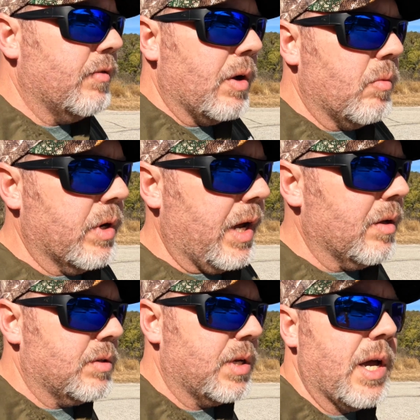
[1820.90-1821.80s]
got one
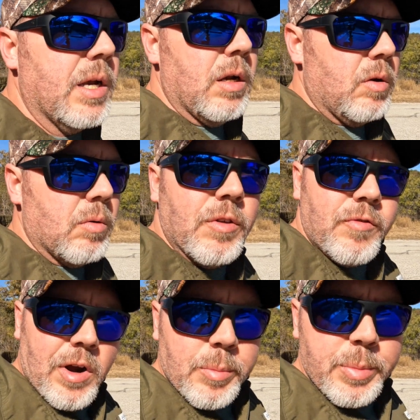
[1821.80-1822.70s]
outside along with a
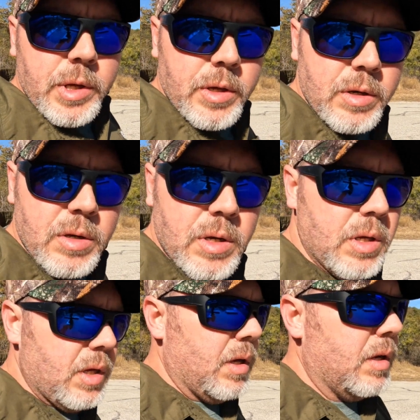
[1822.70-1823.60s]
fire pit
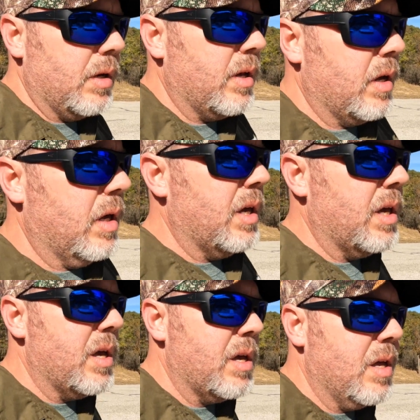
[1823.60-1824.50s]
and
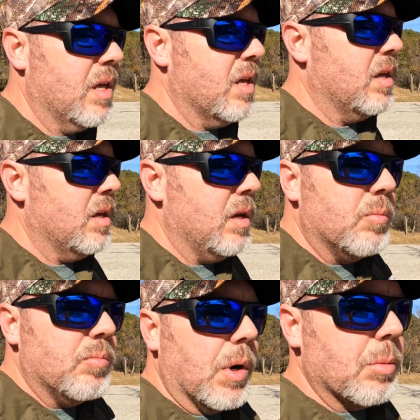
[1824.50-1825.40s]
a
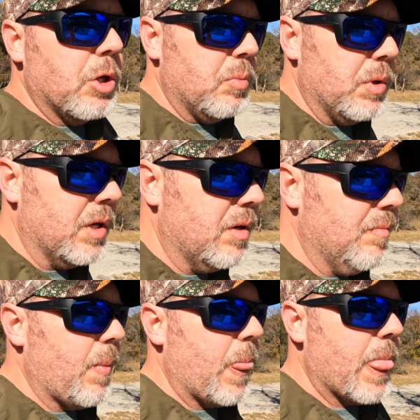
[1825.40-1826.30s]
barbecue pit.
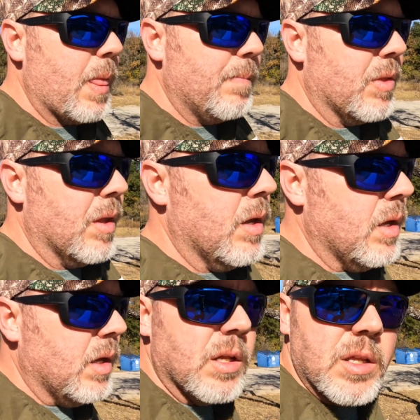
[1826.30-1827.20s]

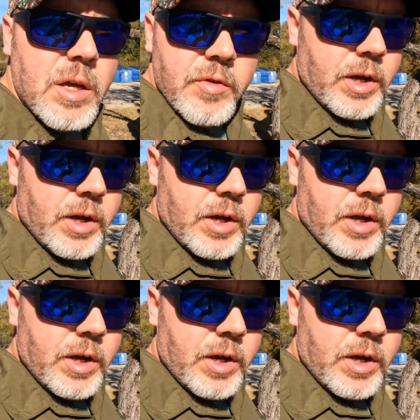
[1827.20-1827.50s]
They've